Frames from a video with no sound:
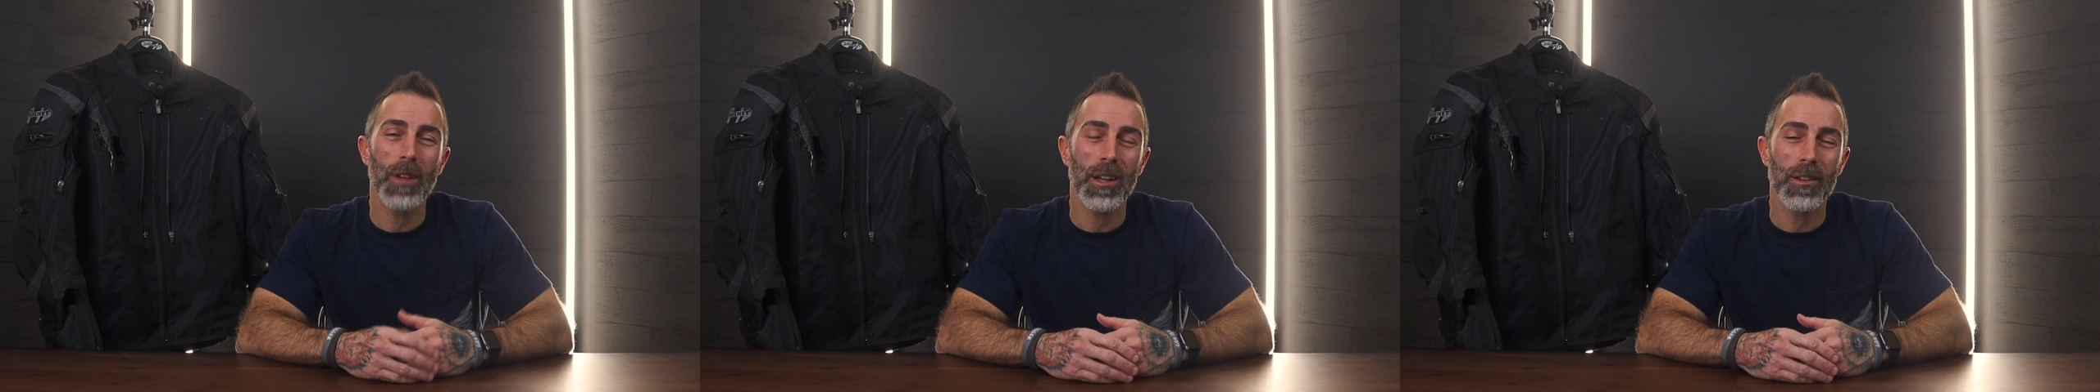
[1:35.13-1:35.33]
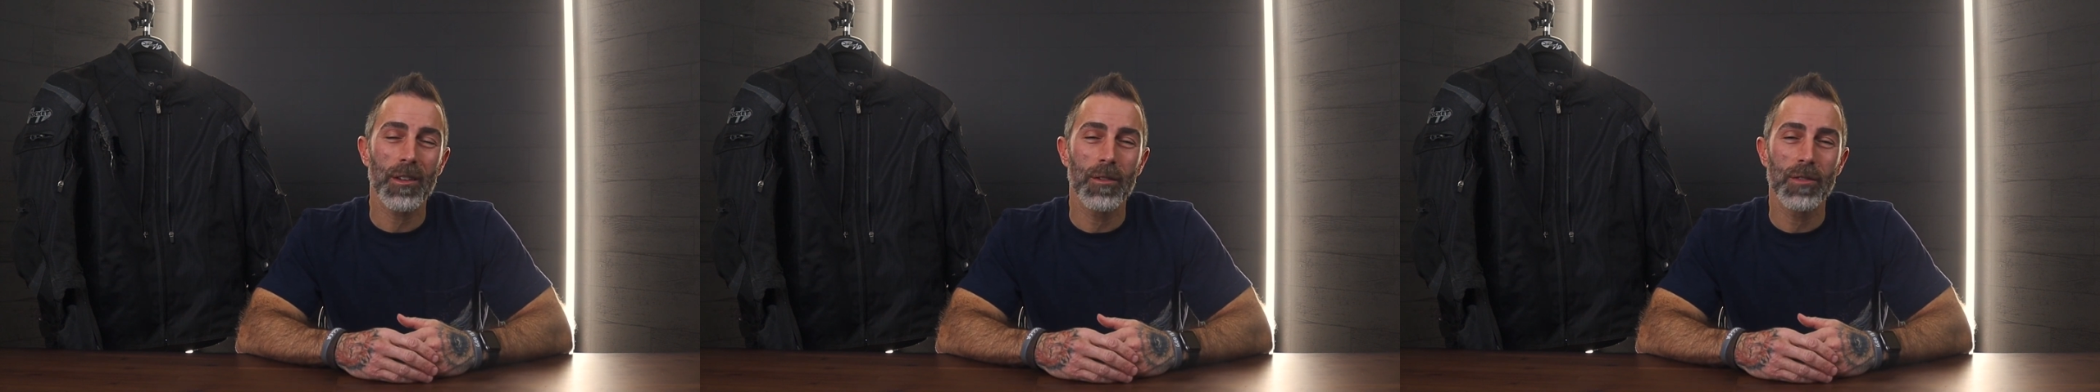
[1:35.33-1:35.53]

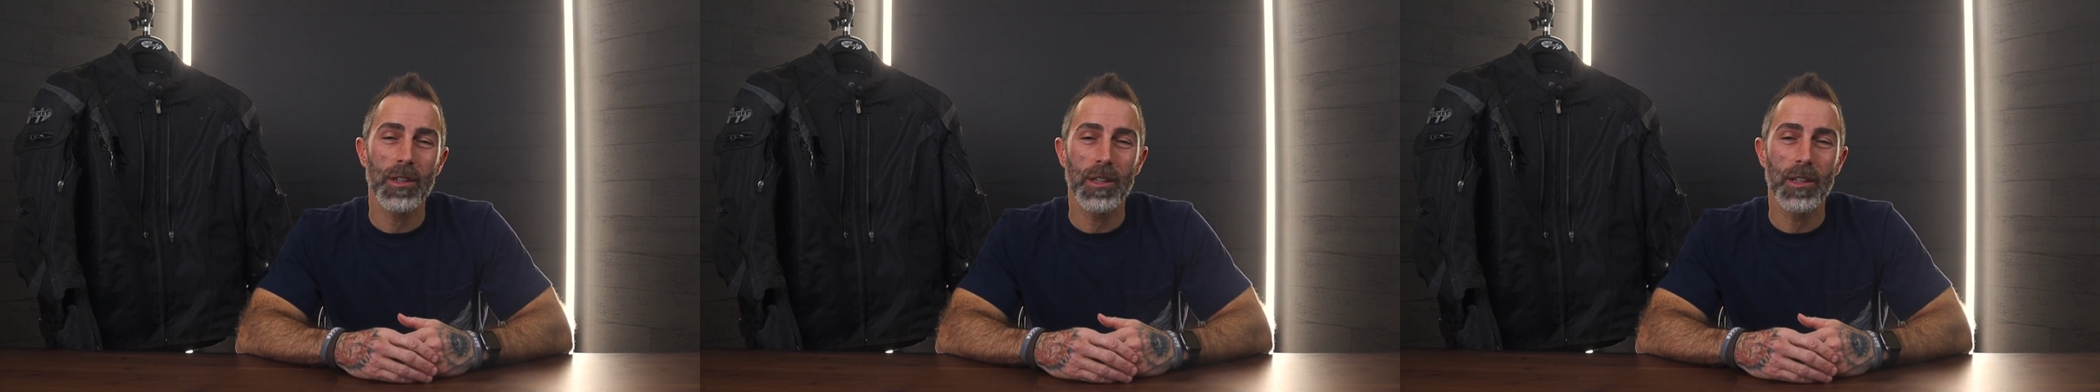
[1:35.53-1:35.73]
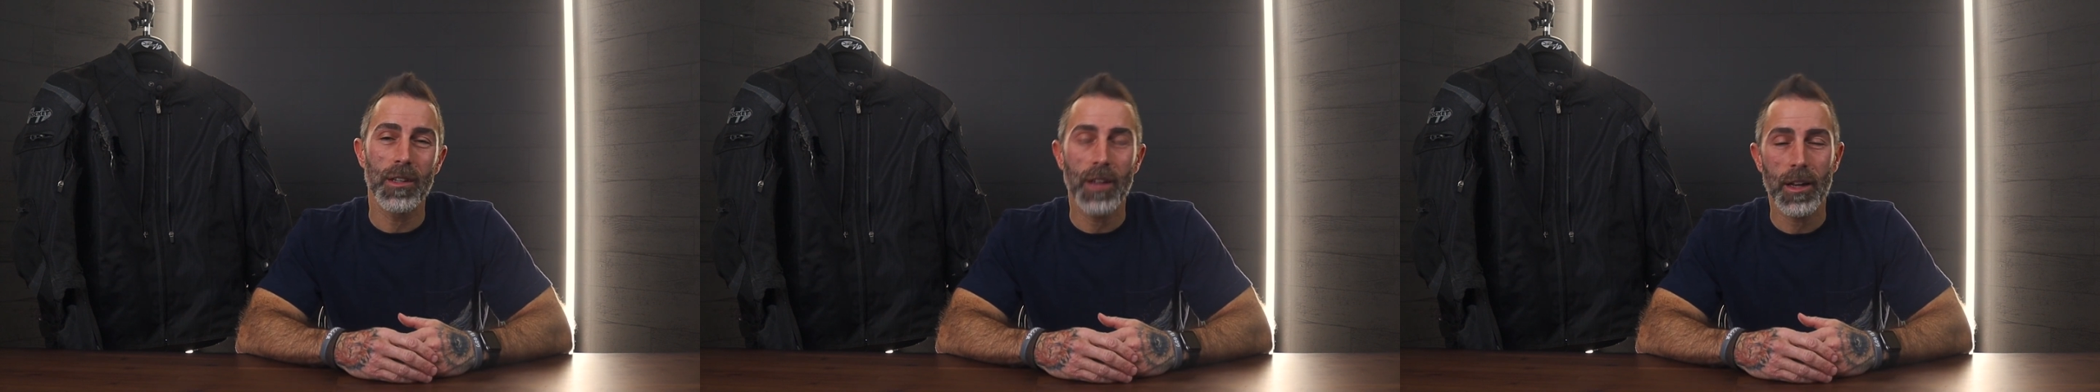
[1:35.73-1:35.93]
like to have
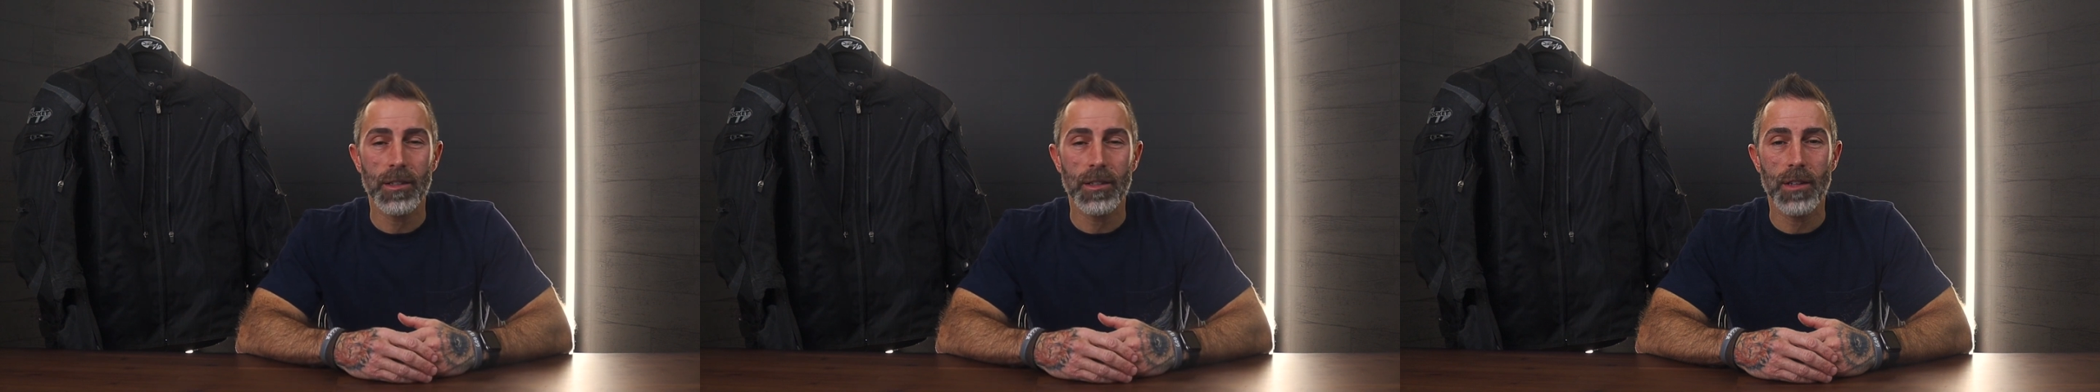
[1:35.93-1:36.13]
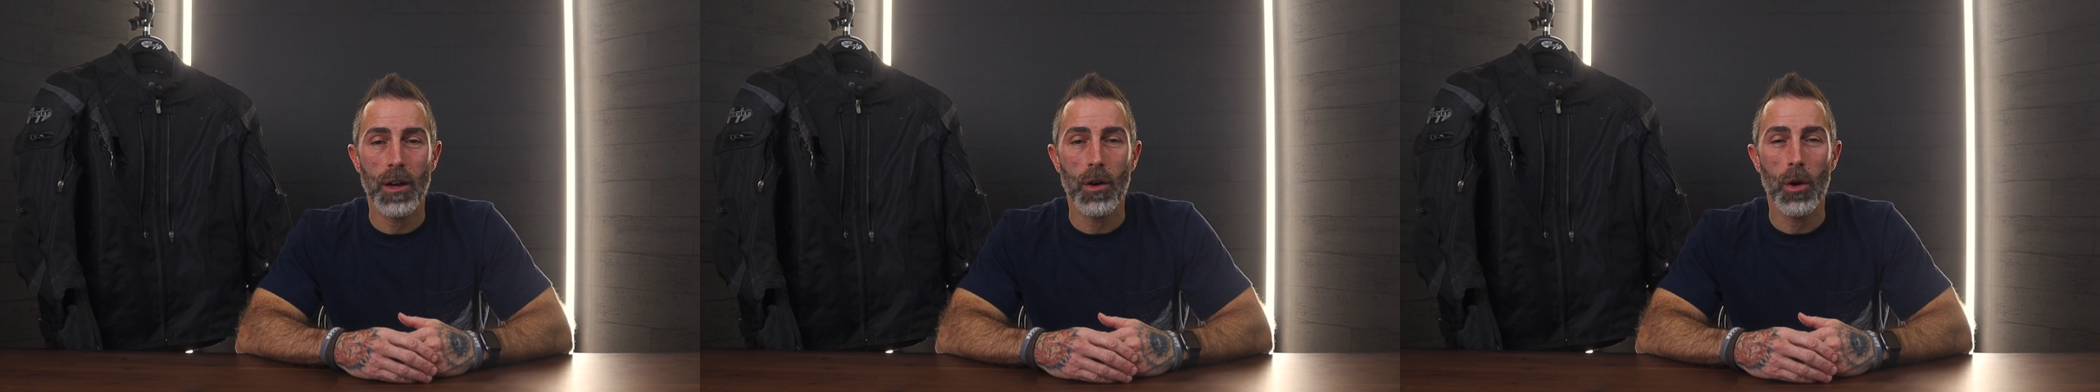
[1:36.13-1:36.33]
seen the
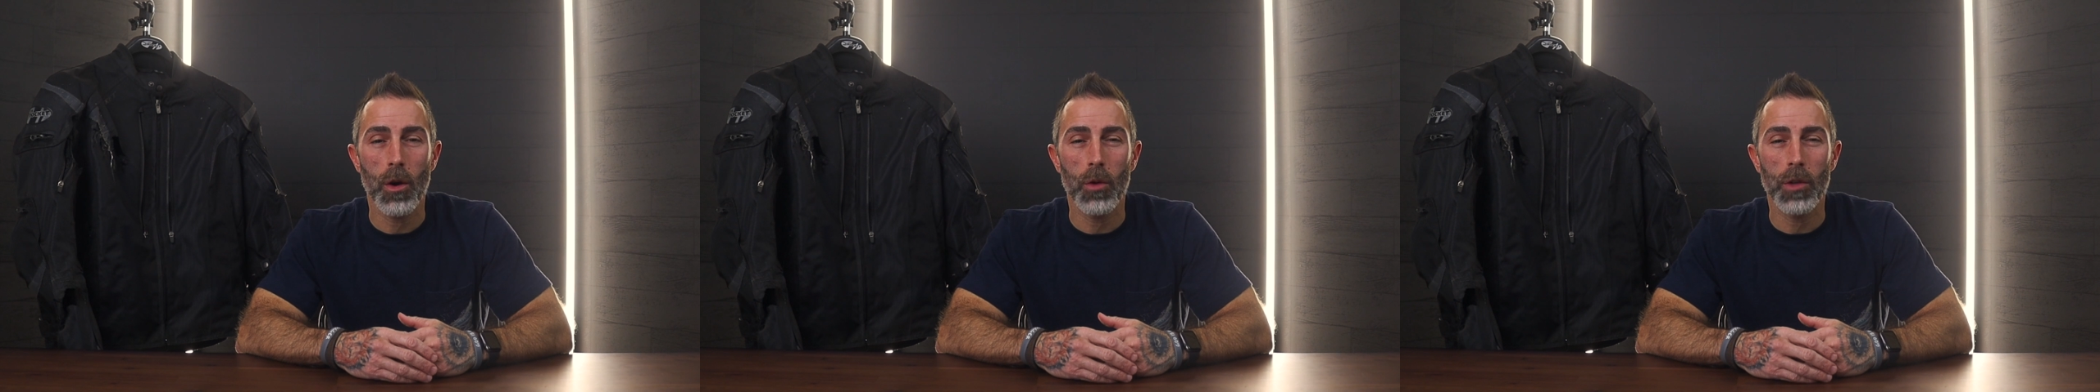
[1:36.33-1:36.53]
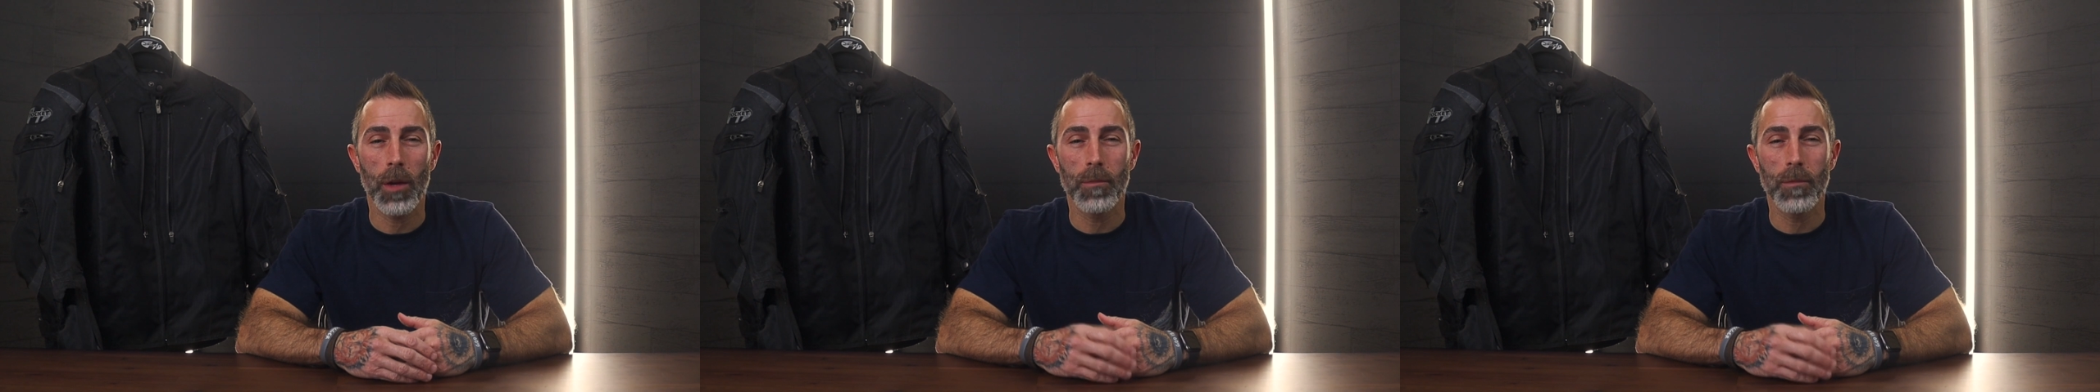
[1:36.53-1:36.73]
textile
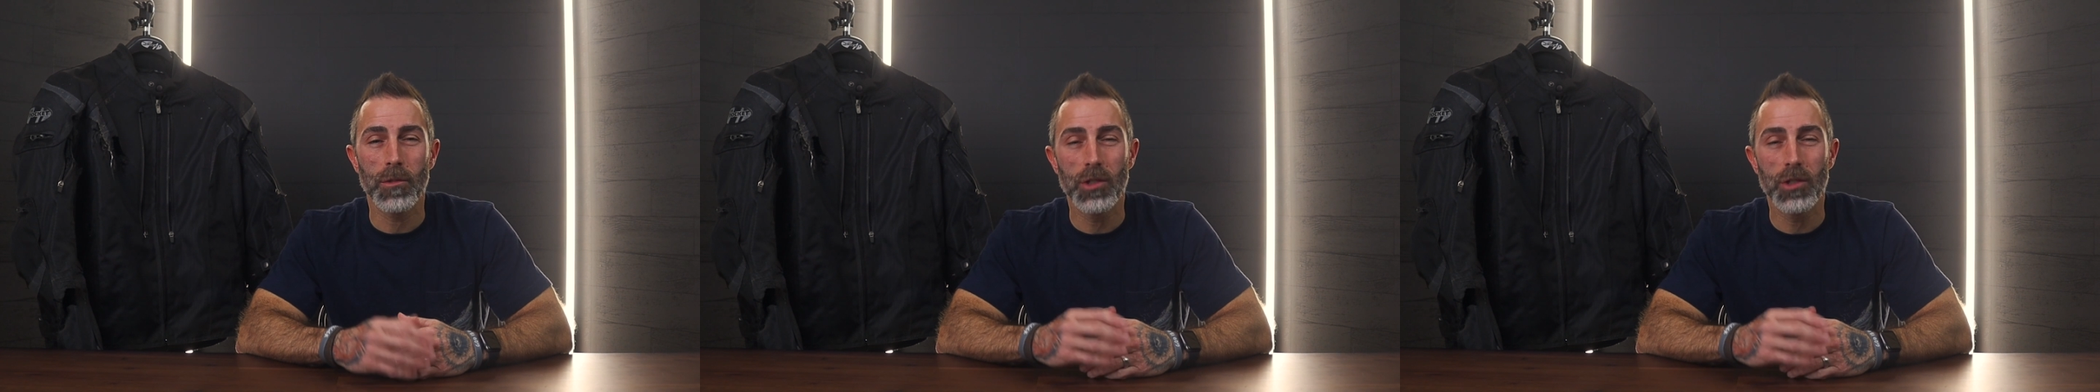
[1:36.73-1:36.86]
hold up